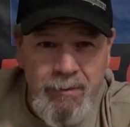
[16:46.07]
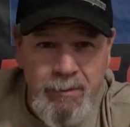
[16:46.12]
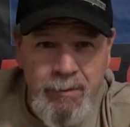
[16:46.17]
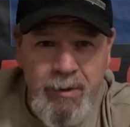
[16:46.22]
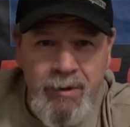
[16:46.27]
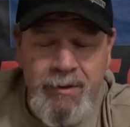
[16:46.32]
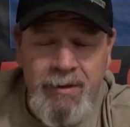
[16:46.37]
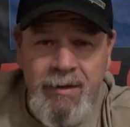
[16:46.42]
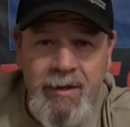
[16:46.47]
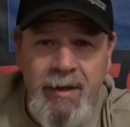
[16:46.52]

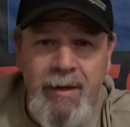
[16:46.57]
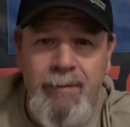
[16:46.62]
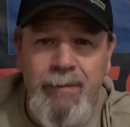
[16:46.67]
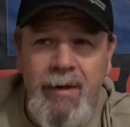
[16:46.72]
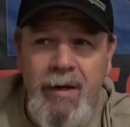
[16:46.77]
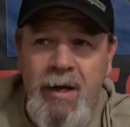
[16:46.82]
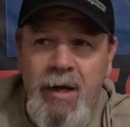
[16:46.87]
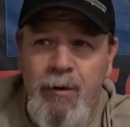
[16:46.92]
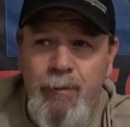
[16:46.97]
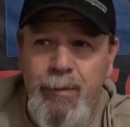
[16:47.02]
per se,
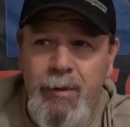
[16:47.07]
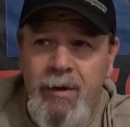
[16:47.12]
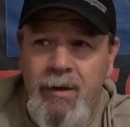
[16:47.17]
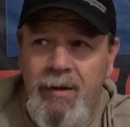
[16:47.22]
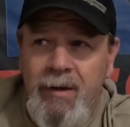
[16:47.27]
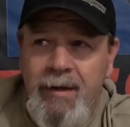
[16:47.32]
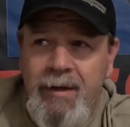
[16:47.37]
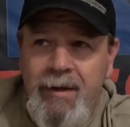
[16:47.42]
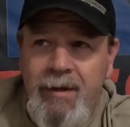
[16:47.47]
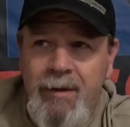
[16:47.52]
but I'll put a
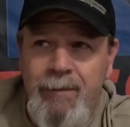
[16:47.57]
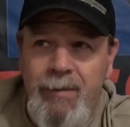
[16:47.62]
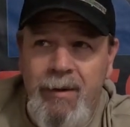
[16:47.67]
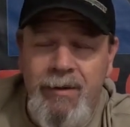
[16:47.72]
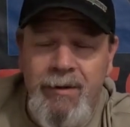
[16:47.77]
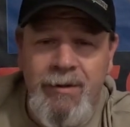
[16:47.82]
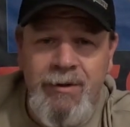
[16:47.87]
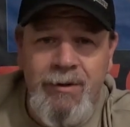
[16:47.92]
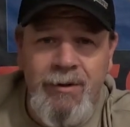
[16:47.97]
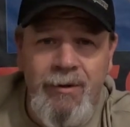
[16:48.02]
link up
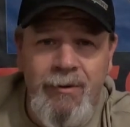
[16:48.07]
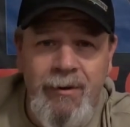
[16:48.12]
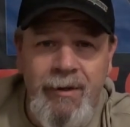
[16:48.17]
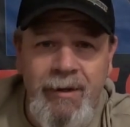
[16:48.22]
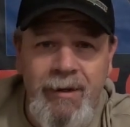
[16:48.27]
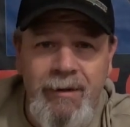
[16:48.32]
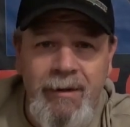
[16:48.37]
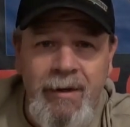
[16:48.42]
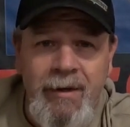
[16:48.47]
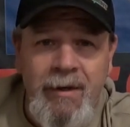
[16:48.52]
on the
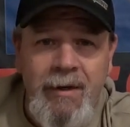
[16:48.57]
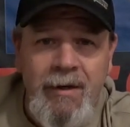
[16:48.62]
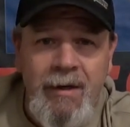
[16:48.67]
screen